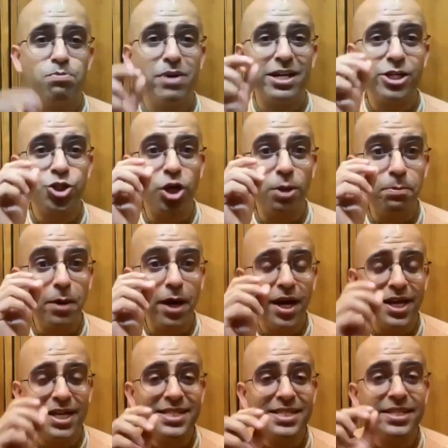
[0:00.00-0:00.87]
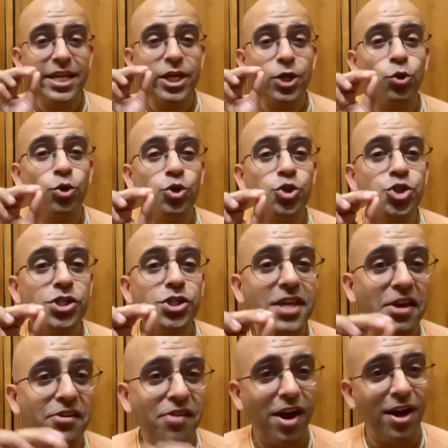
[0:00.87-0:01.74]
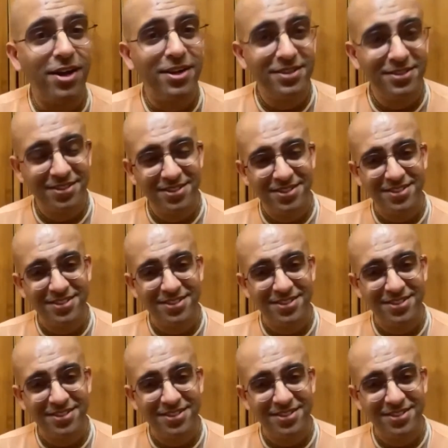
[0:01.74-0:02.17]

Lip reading: But Japa is Nikunj Seva.